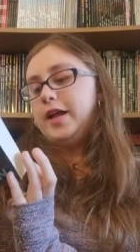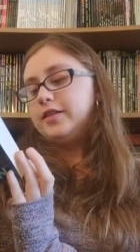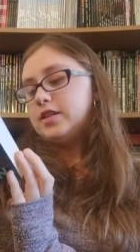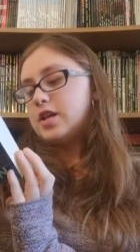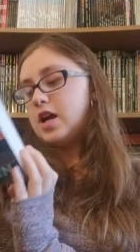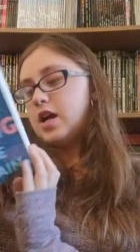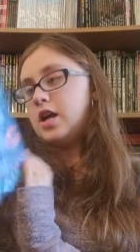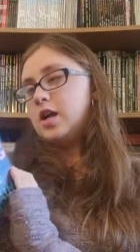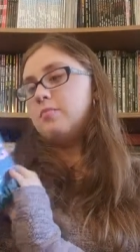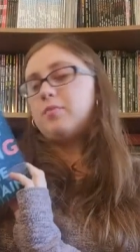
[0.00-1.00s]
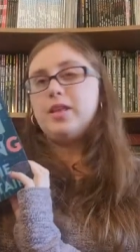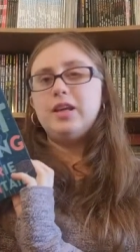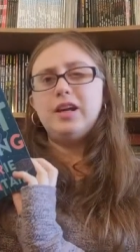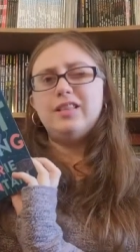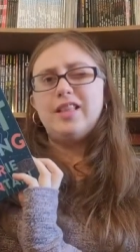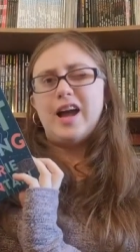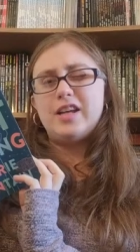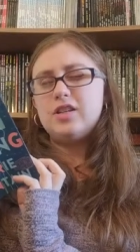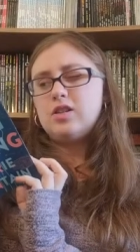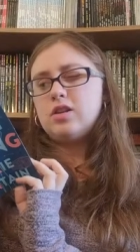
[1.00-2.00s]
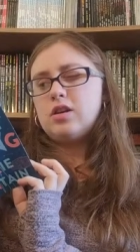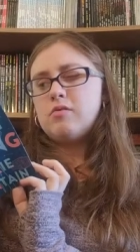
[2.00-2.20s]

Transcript: at the time. I think I last year,